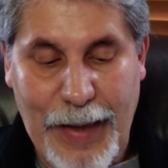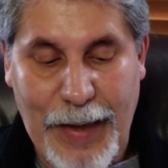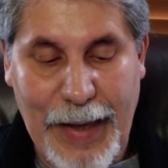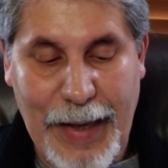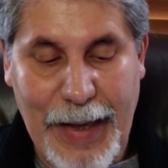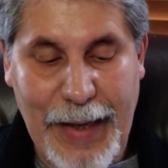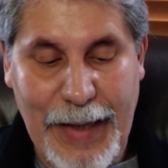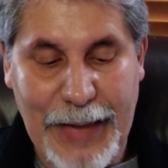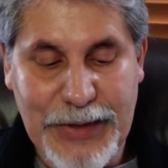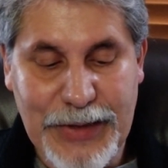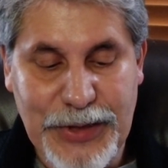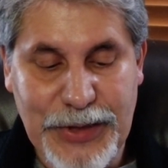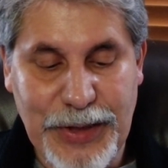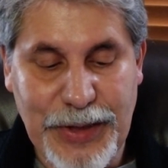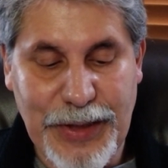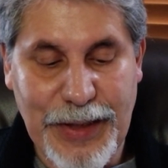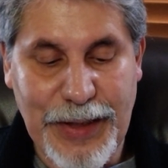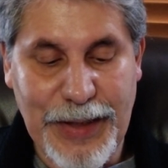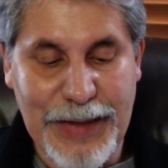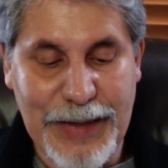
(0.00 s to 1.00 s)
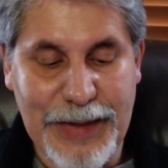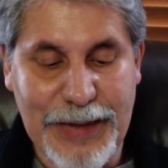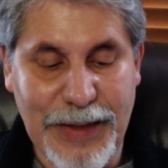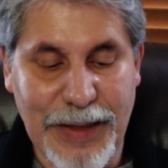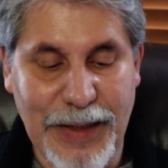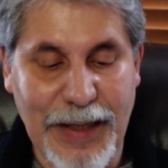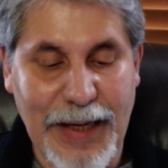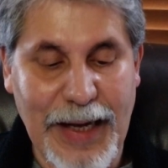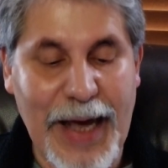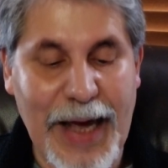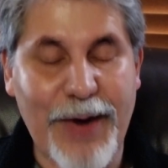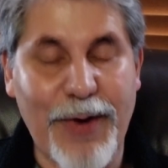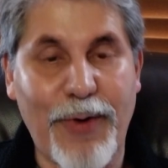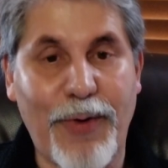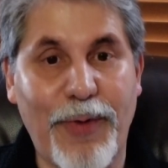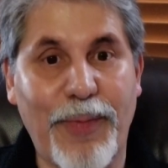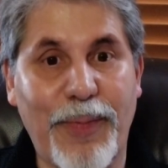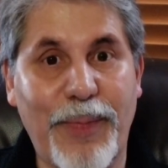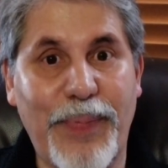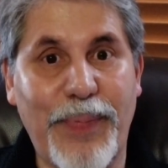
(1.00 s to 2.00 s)
And she hit the
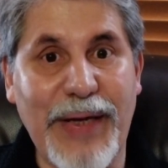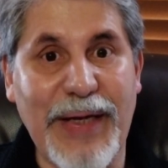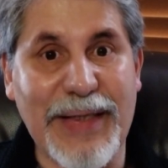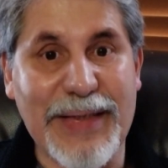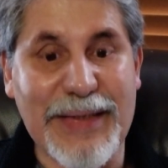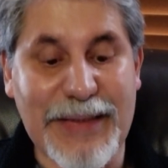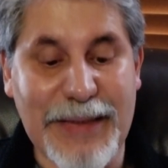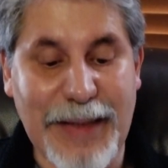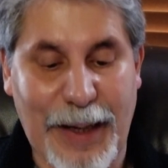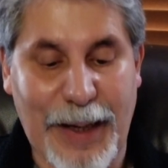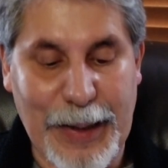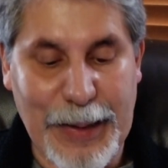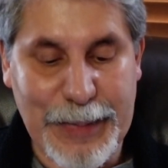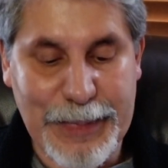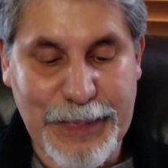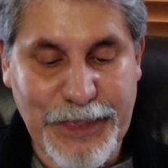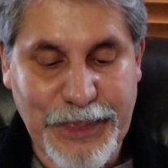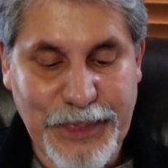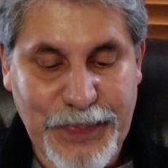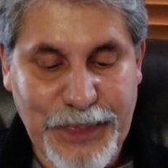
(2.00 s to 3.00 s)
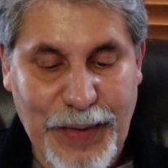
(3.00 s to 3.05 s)
lotto big time.